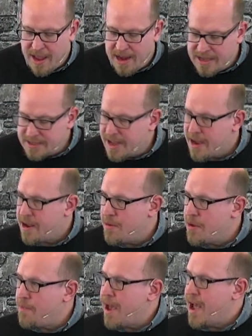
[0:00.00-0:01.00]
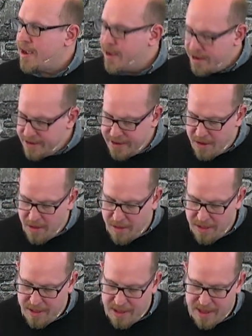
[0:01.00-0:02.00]
and he's not coming back
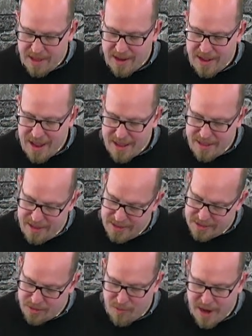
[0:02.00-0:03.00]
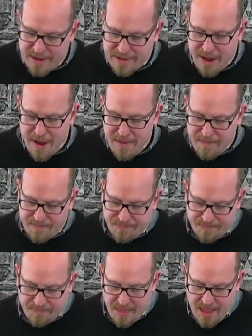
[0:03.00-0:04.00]
until it, it is the right time.
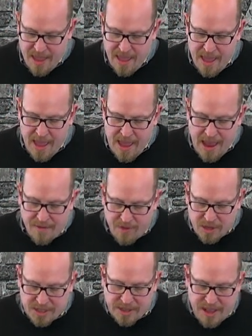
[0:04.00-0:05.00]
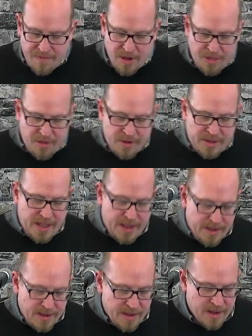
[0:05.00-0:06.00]
And verse 11 to
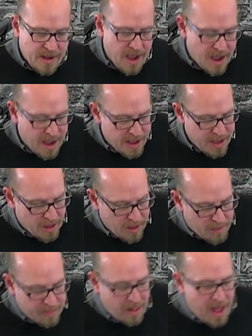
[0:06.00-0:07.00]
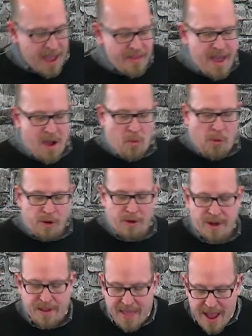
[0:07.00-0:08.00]
13, uh, he'll apply that
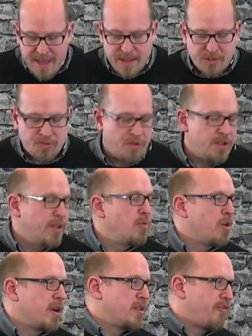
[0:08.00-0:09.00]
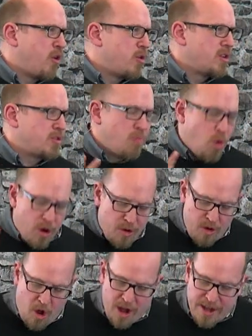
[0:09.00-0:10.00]
word, and that is really, we're going to focus
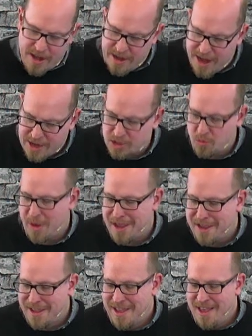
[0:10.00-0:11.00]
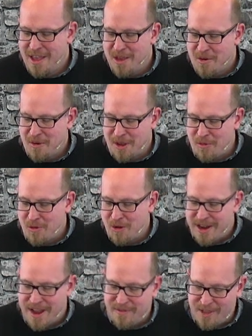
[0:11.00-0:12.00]
more on next week. We
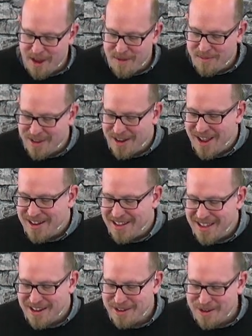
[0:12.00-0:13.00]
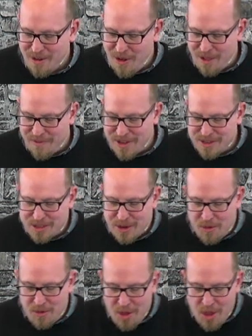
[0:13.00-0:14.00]
wouldn't have time today to get into all of it.
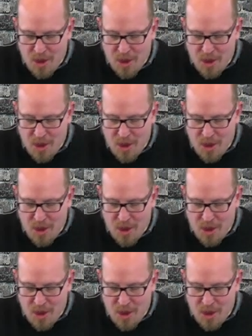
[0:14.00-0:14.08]
So,